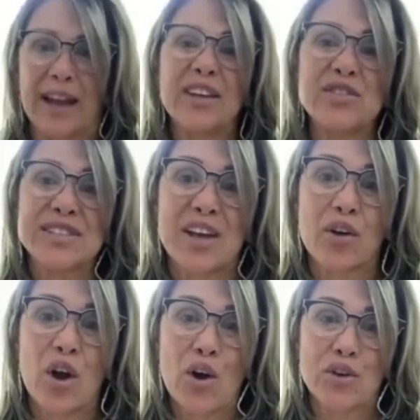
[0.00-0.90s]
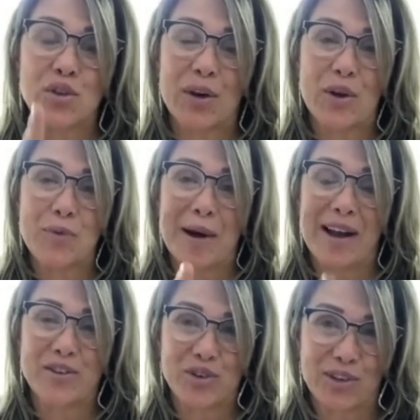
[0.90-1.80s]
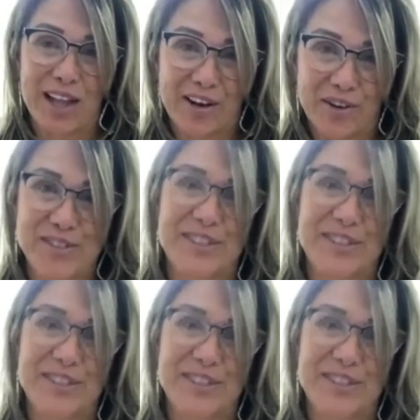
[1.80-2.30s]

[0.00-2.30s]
I used to sell cars, so I know buyers are liars.